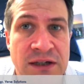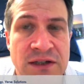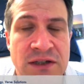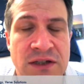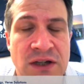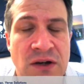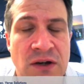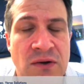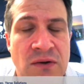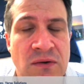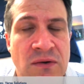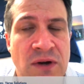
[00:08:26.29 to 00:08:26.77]

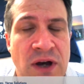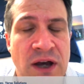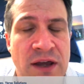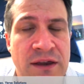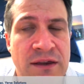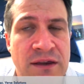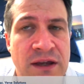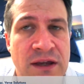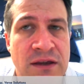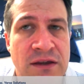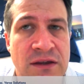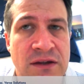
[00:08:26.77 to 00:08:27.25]
So I
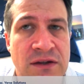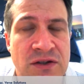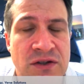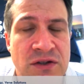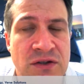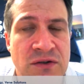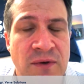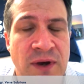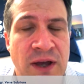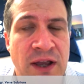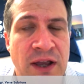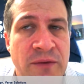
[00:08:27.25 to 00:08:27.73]
think the
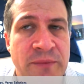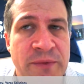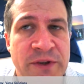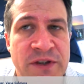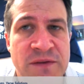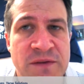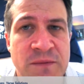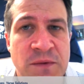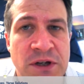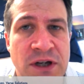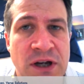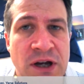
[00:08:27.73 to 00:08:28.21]
two
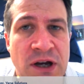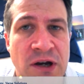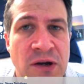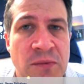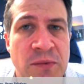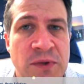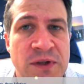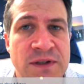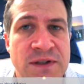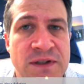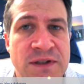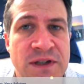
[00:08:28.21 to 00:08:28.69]
elements become
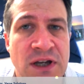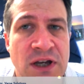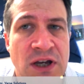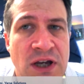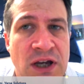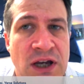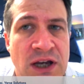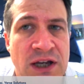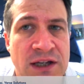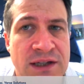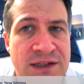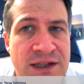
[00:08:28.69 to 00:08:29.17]
is
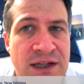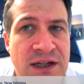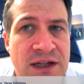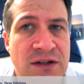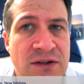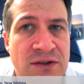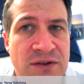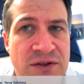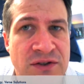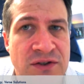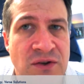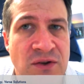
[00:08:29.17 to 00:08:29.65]
a
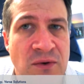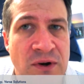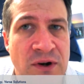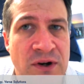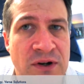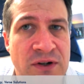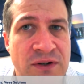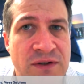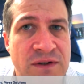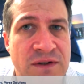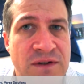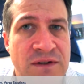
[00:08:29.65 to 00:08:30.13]
single
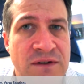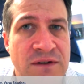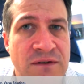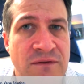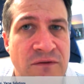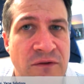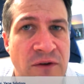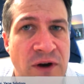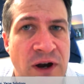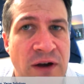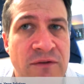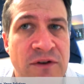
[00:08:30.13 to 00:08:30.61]
source
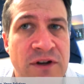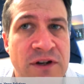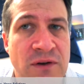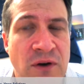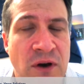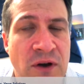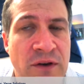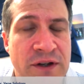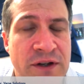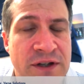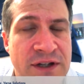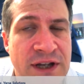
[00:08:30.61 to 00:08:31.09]
for every
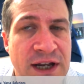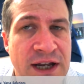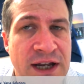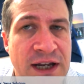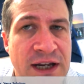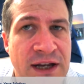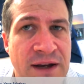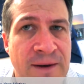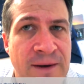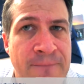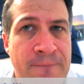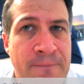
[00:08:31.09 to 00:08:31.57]
all the
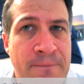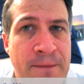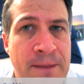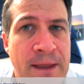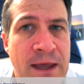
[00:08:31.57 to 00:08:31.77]
data,